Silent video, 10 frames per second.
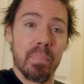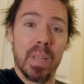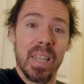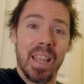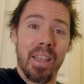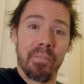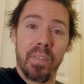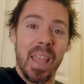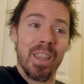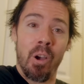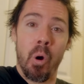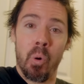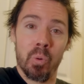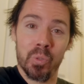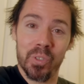
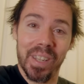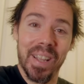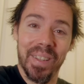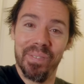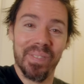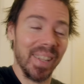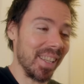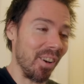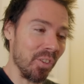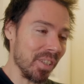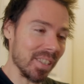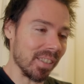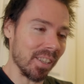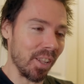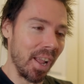PFAOs, like all these
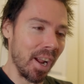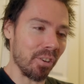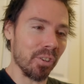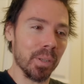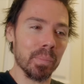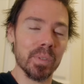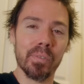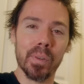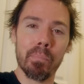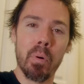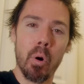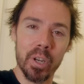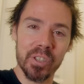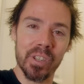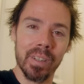little acronyms for
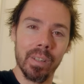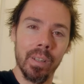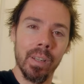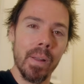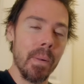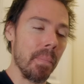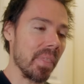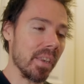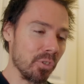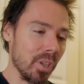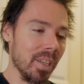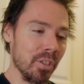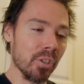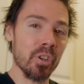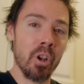poison that is
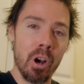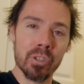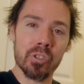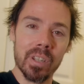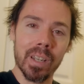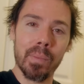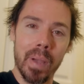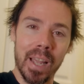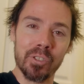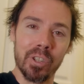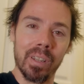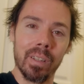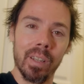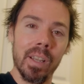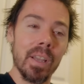in your non-stick
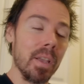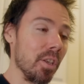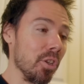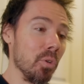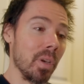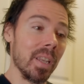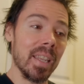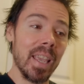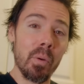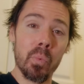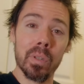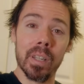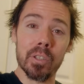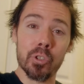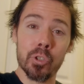basket. You can get one that's